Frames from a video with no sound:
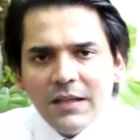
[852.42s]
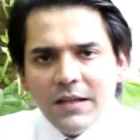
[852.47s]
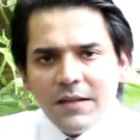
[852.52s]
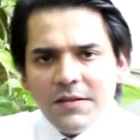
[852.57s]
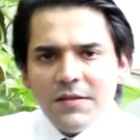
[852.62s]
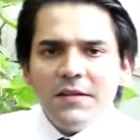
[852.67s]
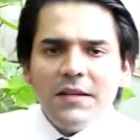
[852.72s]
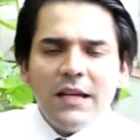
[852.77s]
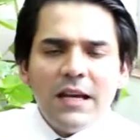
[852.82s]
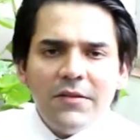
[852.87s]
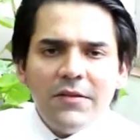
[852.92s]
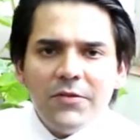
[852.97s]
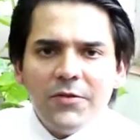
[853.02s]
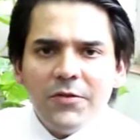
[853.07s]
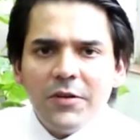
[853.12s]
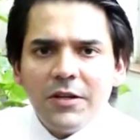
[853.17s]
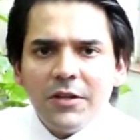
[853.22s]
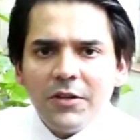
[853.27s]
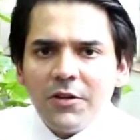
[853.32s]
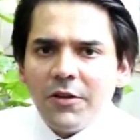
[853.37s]
doesn't have a
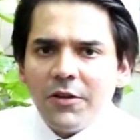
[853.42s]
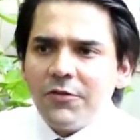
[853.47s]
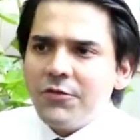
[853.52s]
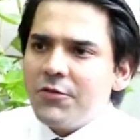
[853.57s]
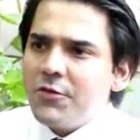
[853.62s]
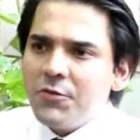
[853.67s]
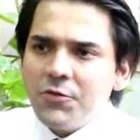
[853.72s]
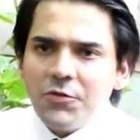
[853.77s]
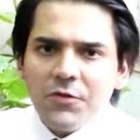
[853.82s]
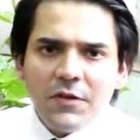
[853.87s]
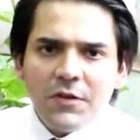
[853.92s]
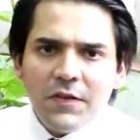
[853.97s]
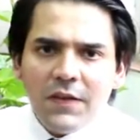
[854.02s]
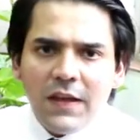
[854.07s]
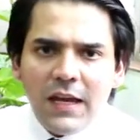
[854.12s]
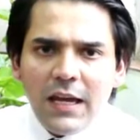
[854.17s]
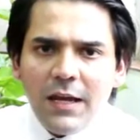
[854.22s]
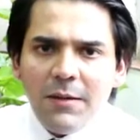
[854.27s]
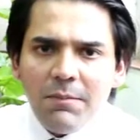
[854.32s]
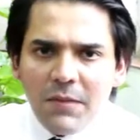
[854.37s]
written constitution,
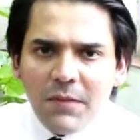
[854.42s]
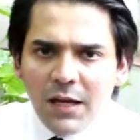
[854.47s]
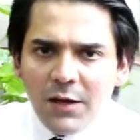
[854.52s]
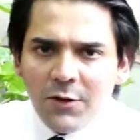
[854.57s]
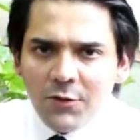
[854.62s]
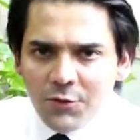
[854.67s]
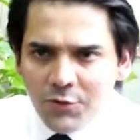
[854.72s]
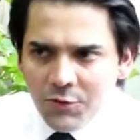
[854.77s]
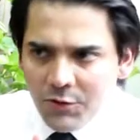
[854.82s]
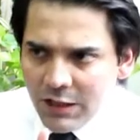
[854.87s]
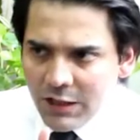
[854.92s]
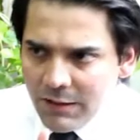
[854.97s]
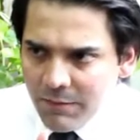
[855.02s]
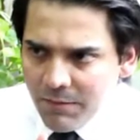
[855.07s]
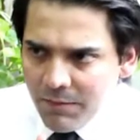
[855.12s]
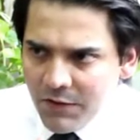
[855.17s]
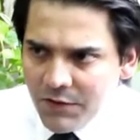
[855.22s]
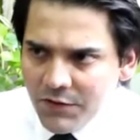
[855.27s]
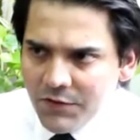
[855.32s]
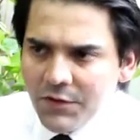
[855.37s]
they managed to
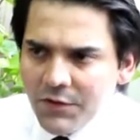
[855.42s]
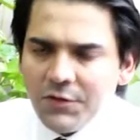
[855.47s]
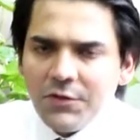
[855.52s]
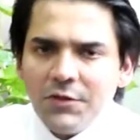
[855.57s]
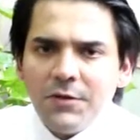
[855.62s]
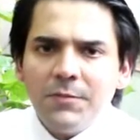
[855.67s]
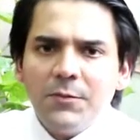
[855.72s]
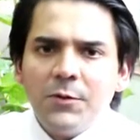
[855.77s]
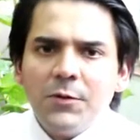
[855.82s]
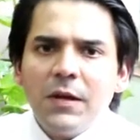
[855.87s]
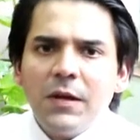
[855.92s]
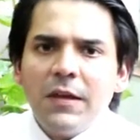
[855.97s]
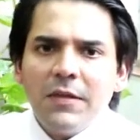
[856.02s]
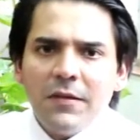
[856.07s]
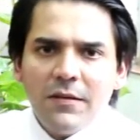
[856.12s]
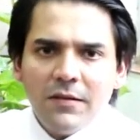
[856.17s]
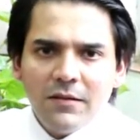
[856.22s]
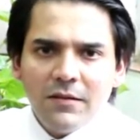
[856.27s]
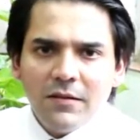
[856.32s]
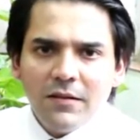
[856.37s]
keep the system
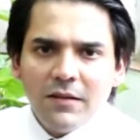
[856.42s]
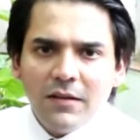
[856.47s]
together.